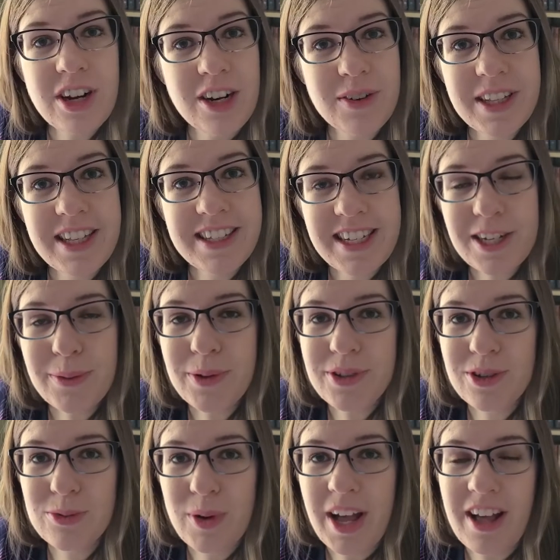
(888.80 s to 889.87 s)
to read the sequels
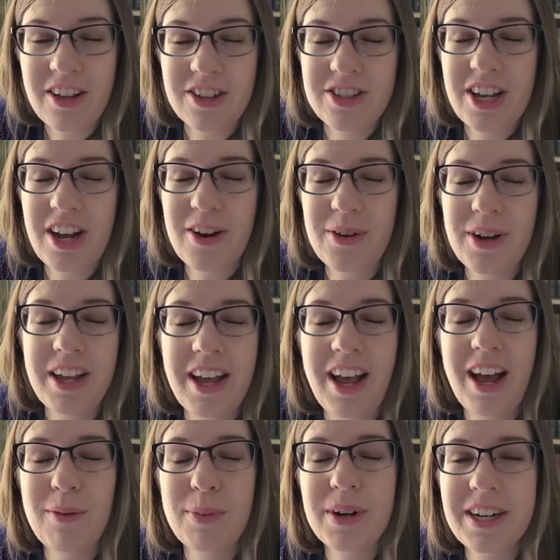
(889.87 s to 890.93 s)
as well. So
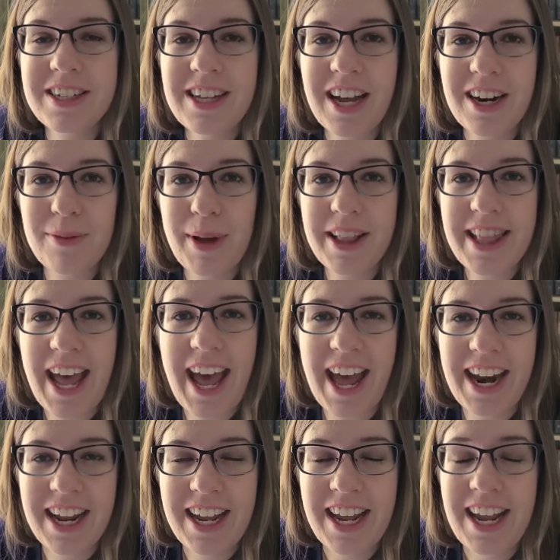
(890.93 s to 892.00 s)
I'm pretty excited about
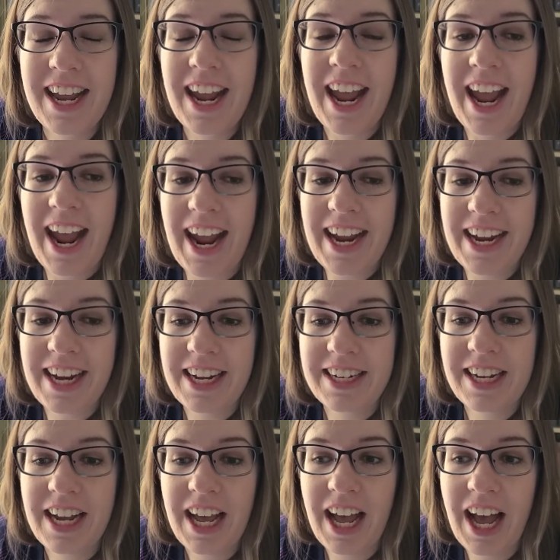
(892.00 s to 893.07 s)
that. And
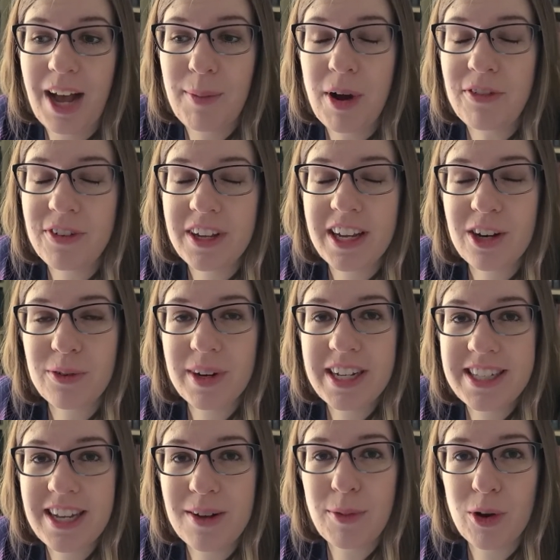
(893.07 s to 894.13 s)
I'm hopefully going to read
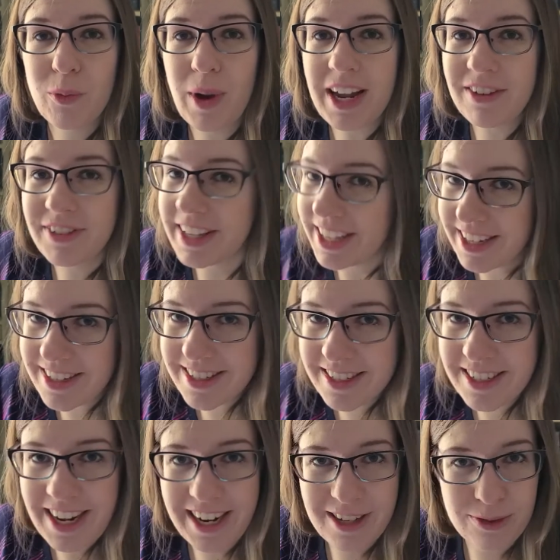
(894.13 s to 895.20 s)
some on Way of Kings
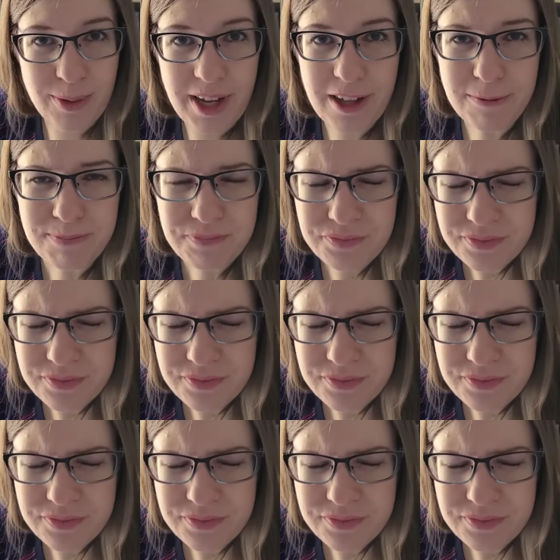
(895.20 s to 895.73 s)
today as well.